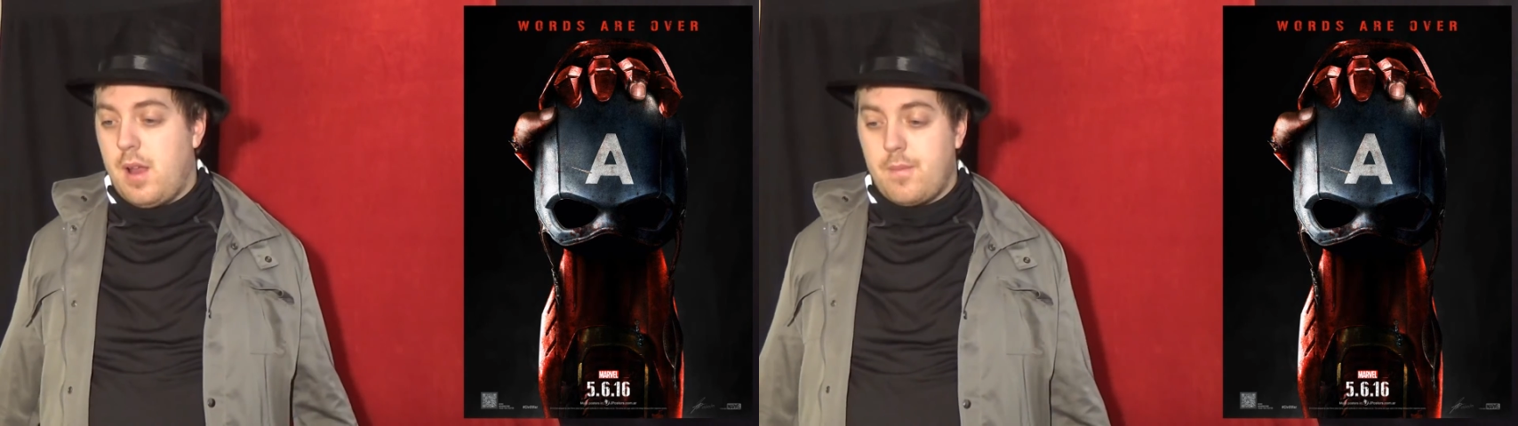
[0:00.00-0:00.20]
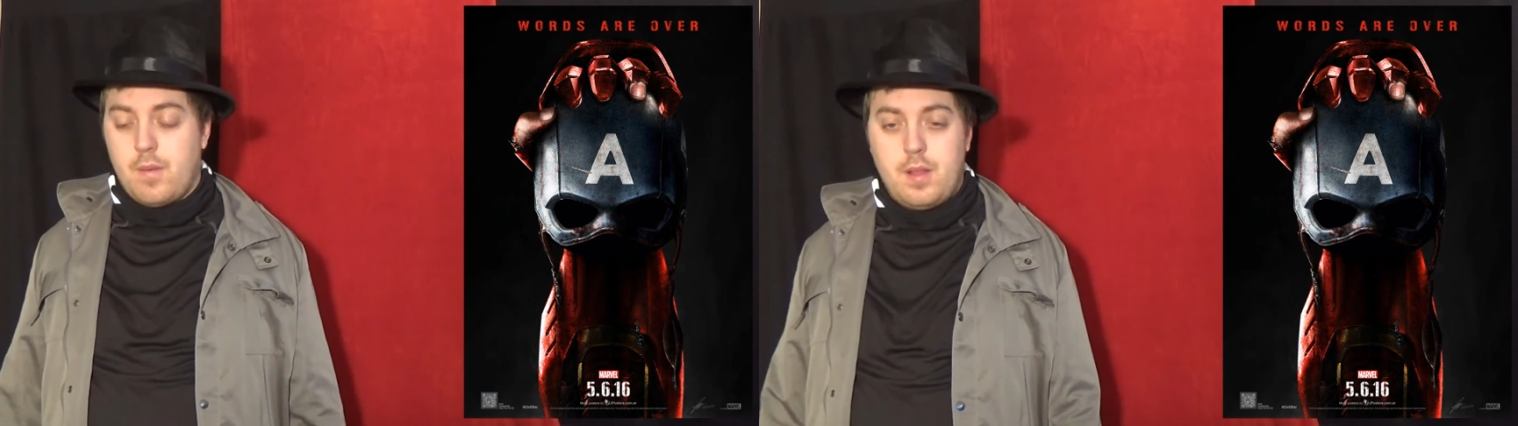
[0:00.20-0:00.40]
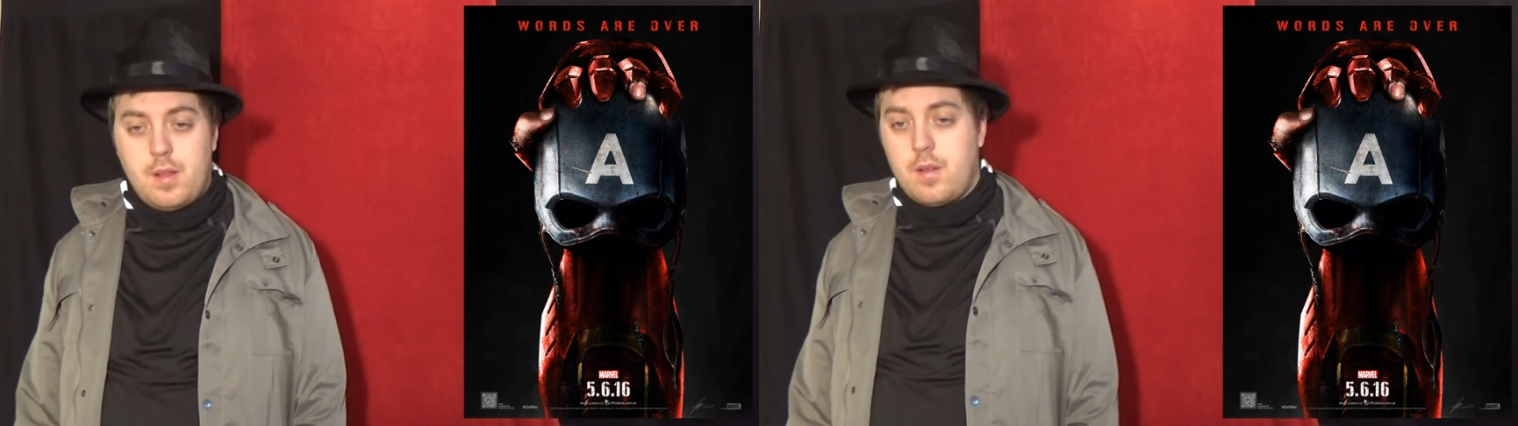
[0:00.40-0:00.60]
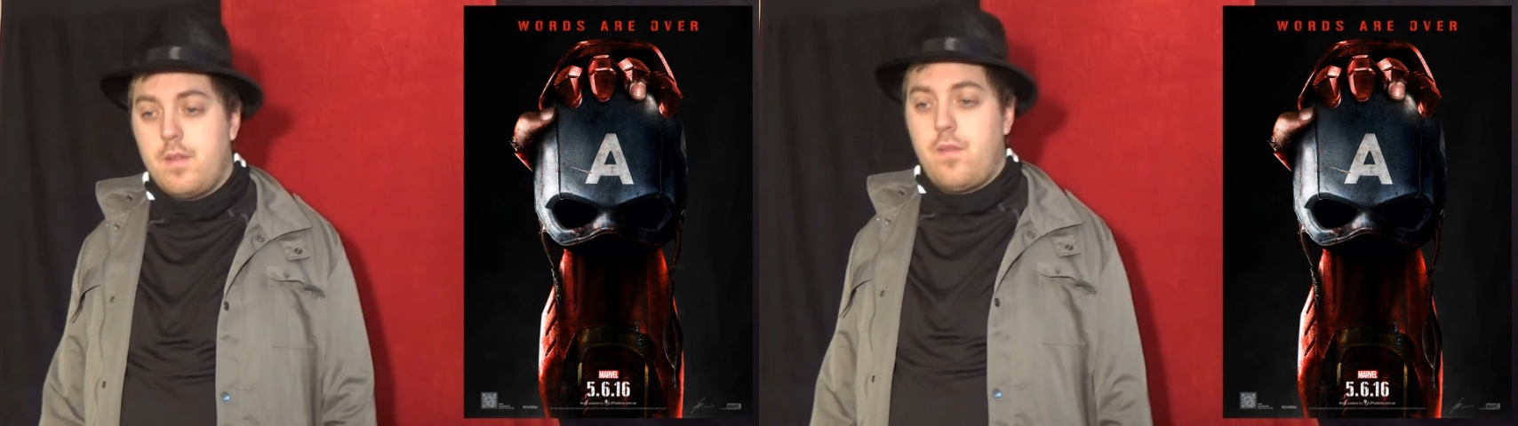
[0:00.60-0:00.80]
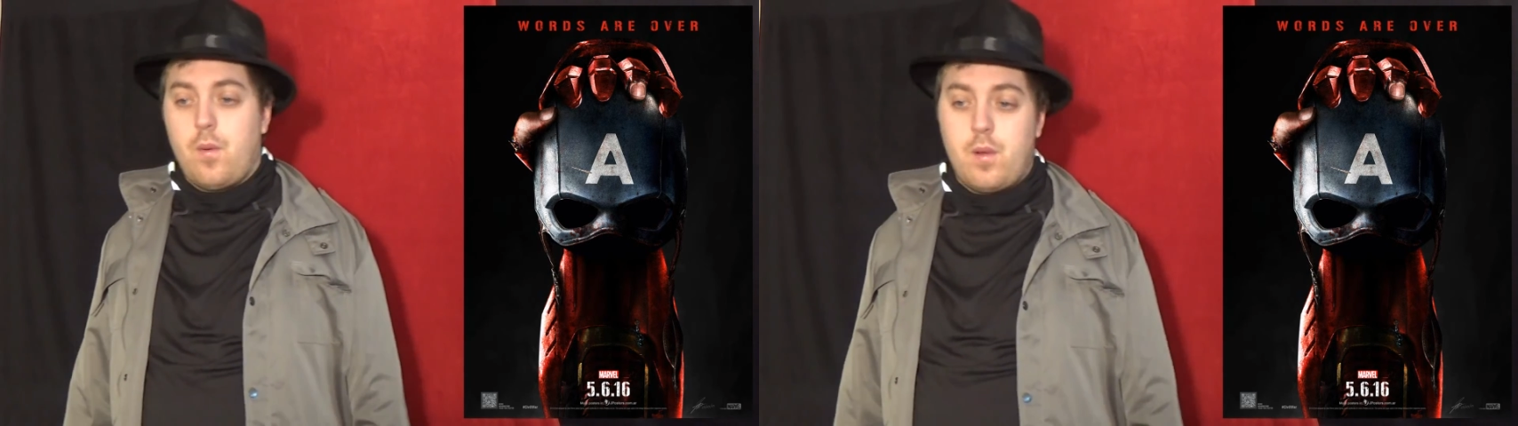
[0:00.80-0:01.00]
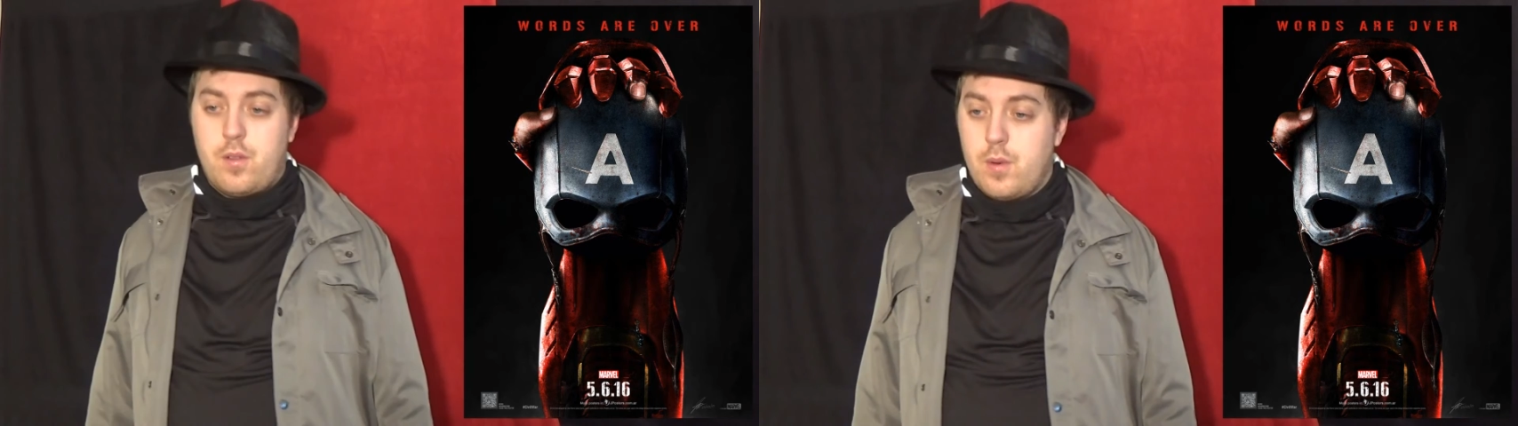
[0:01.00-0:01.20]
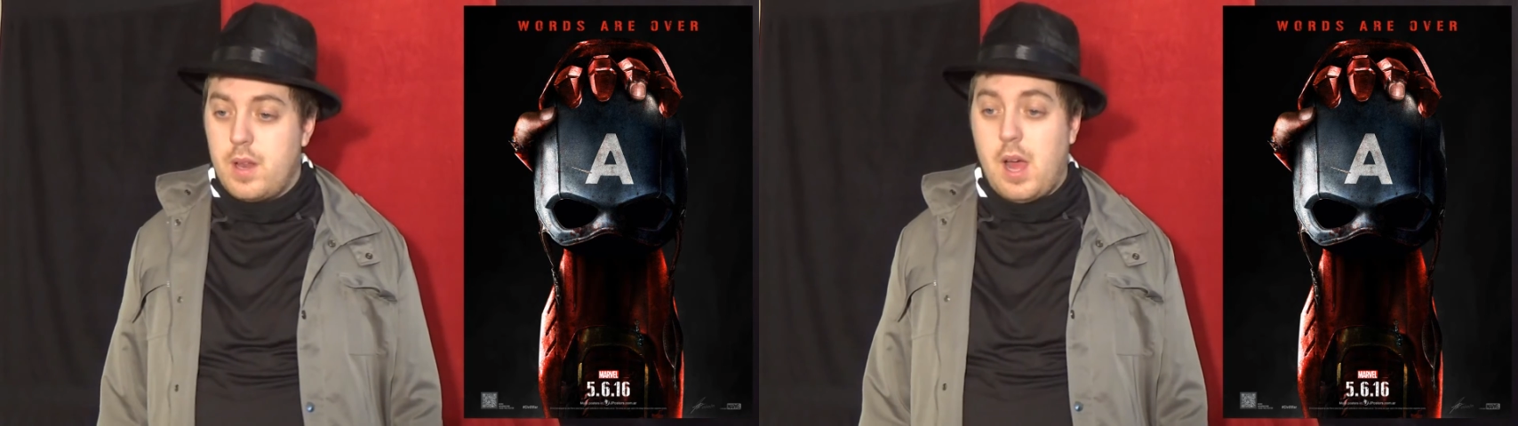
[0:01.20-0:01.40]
I'm really looking forward to it.